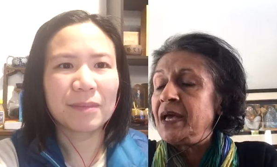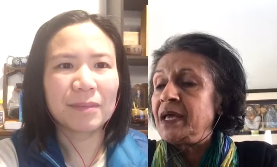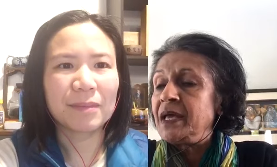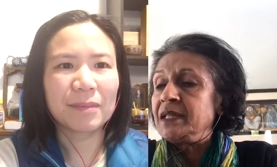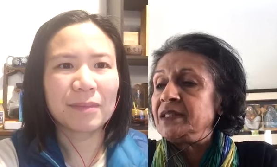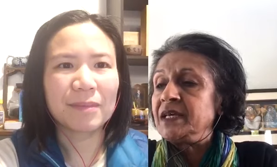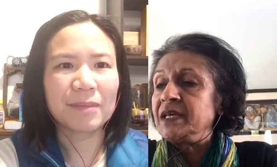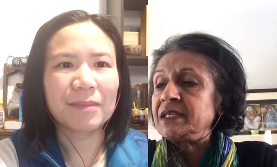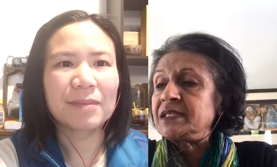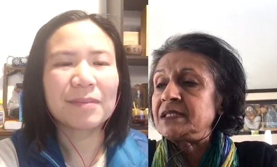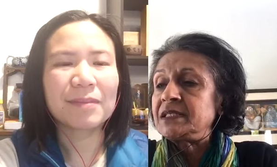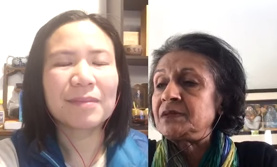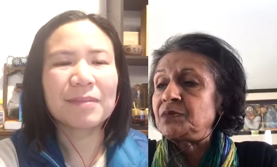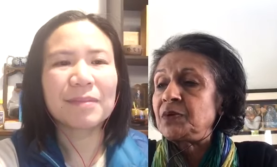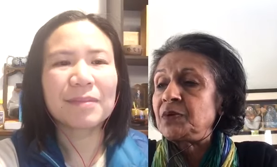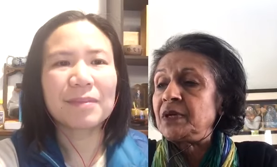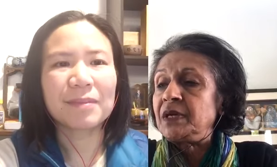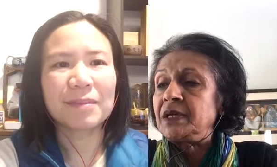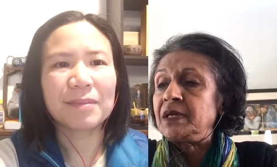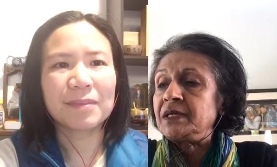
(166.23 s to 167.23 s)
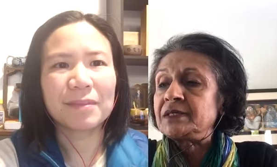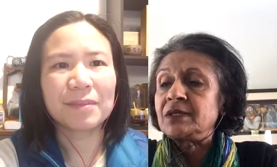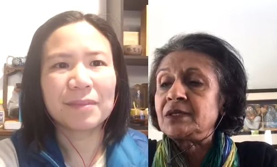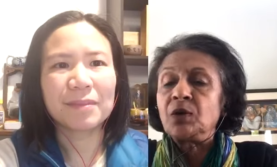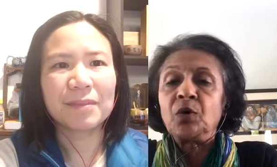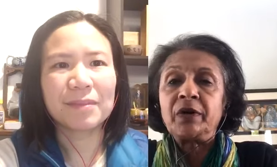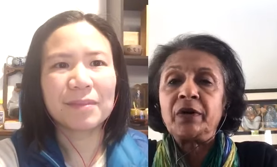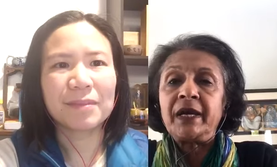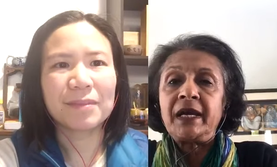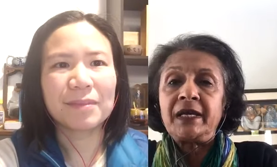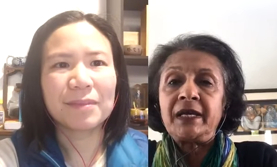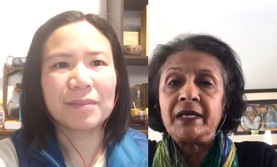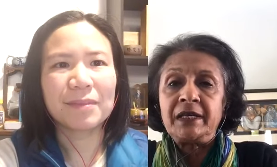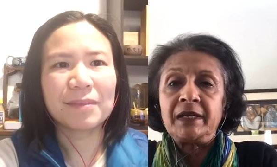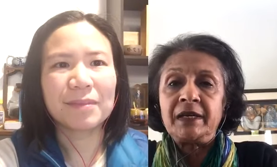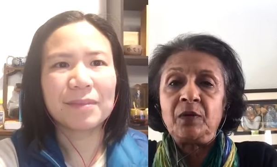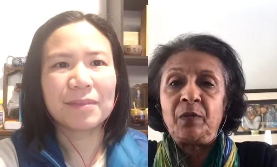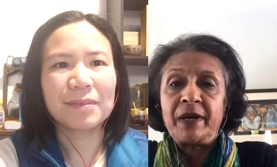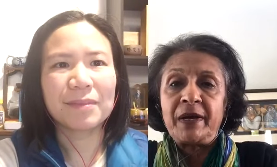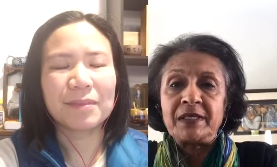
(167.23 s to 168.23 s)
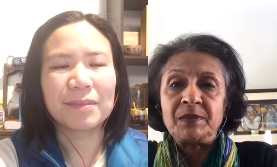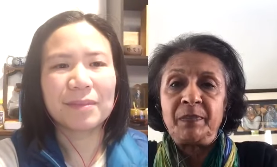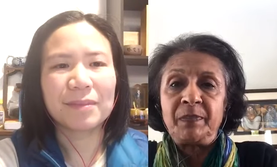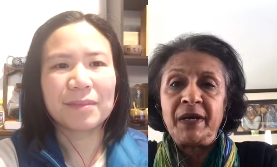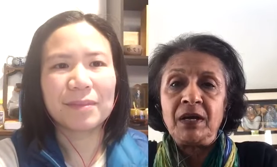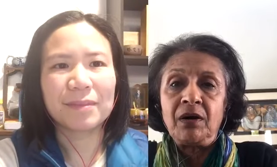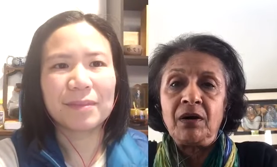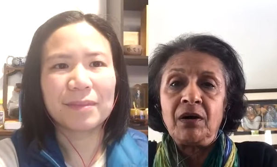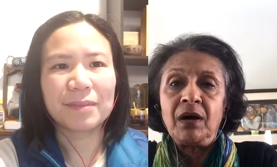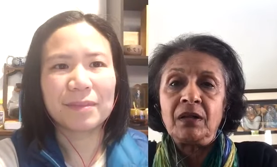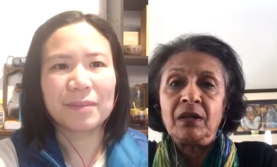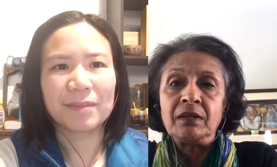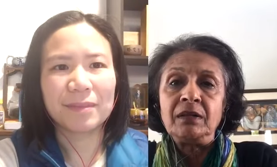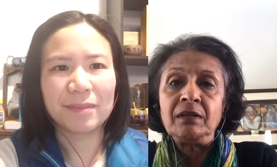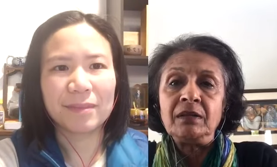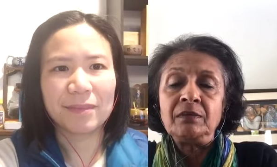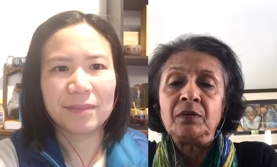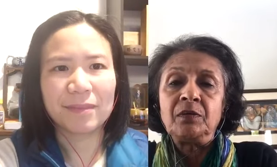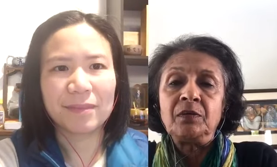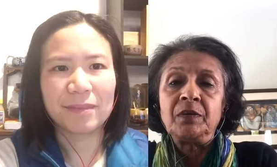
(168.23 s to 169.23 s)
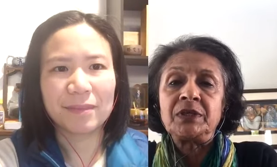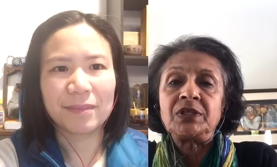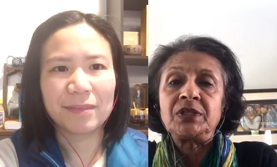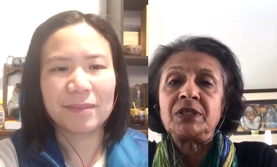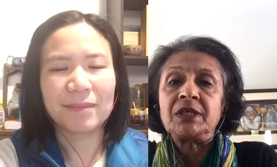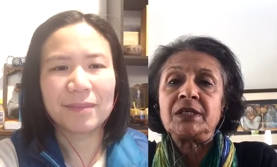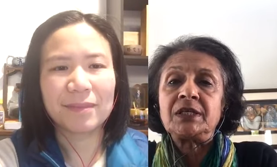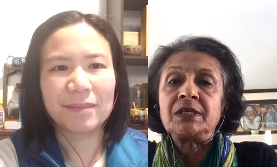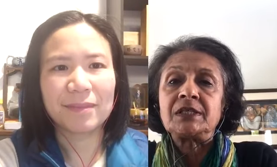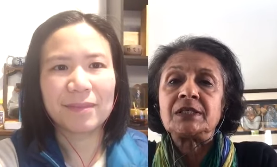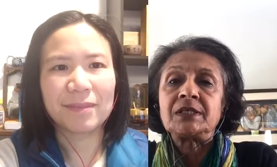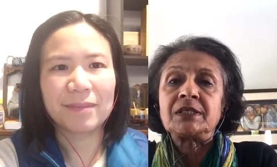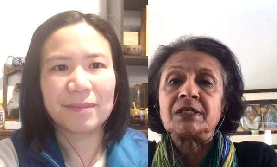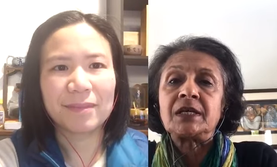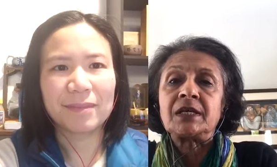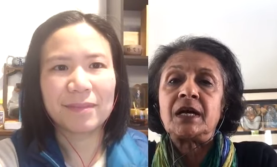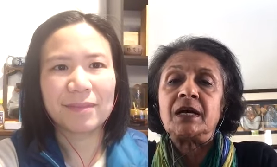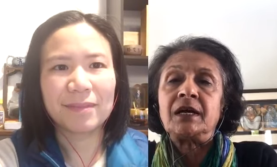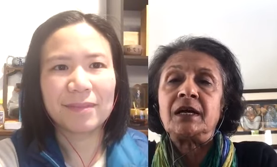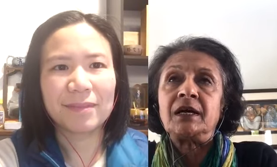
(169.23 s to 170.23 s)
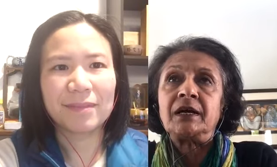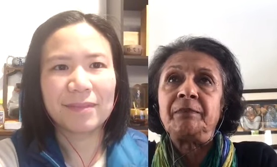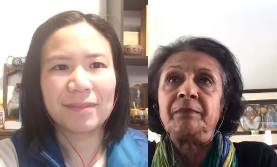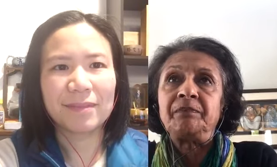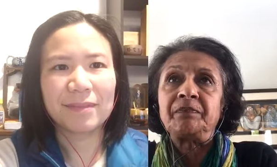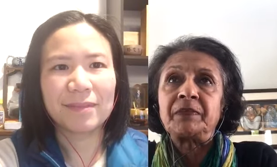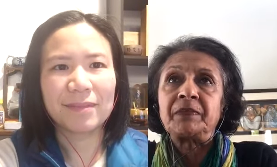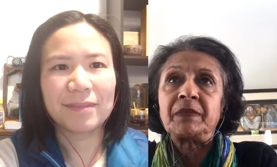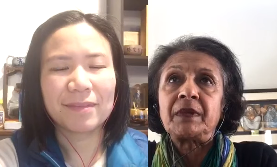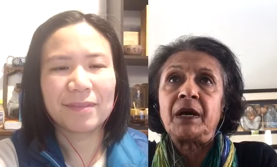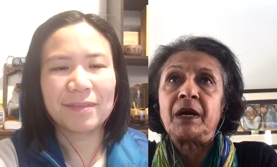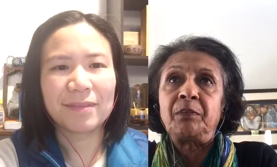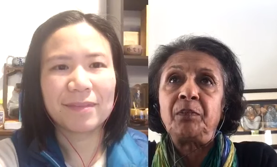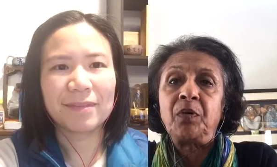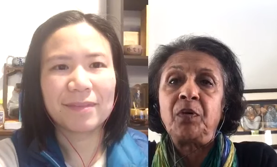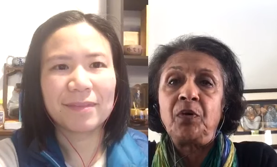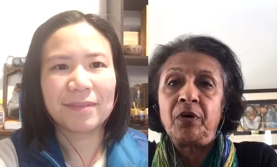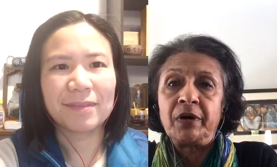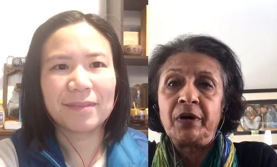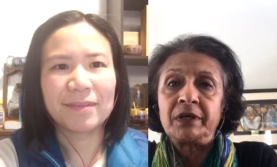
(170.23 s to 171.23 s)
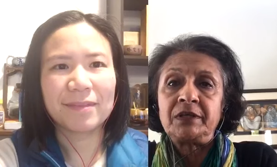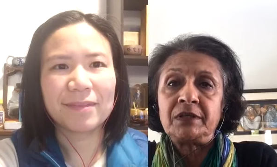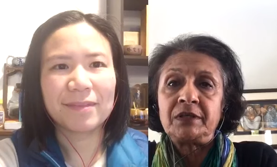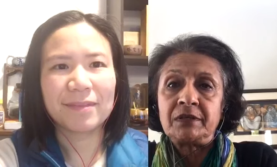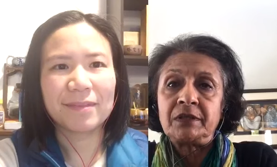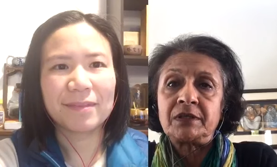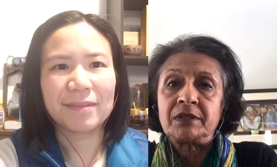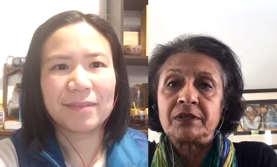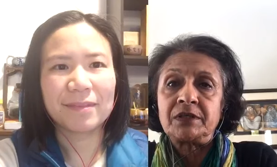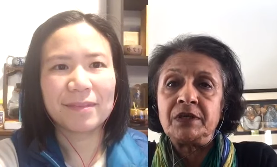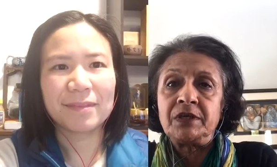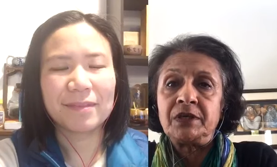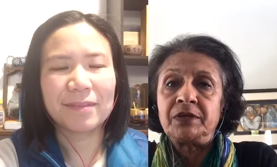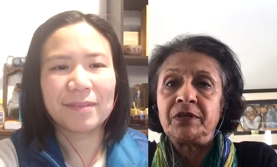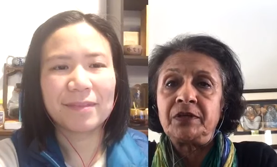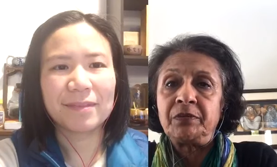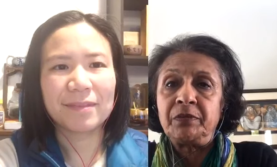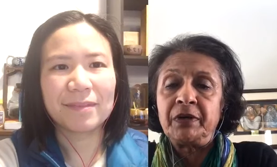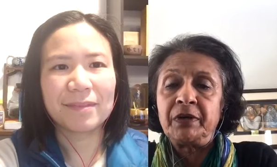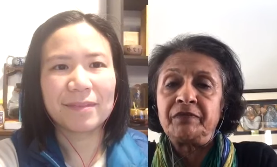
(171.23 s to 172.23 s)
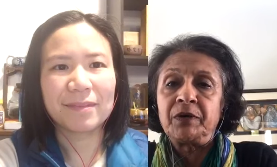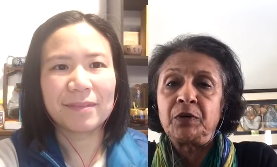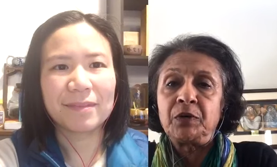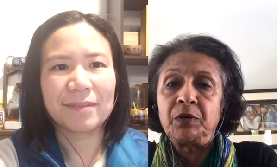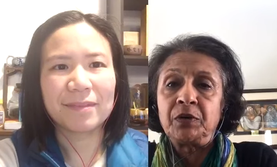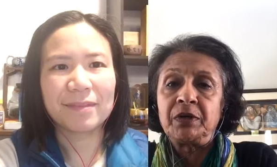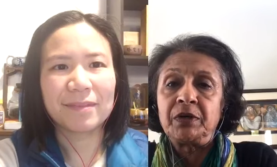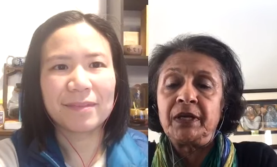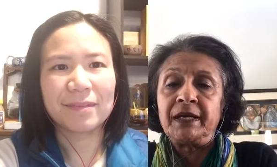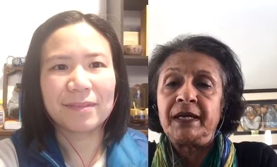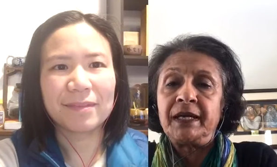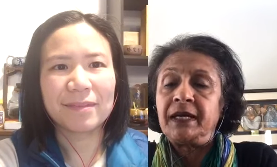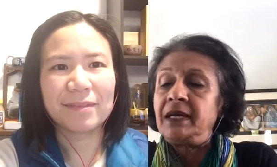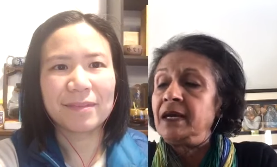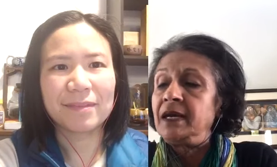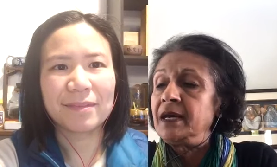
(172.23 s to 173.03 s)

Speaker 1: this is located in West Bengal, which is a port. It's near the River Hooghly.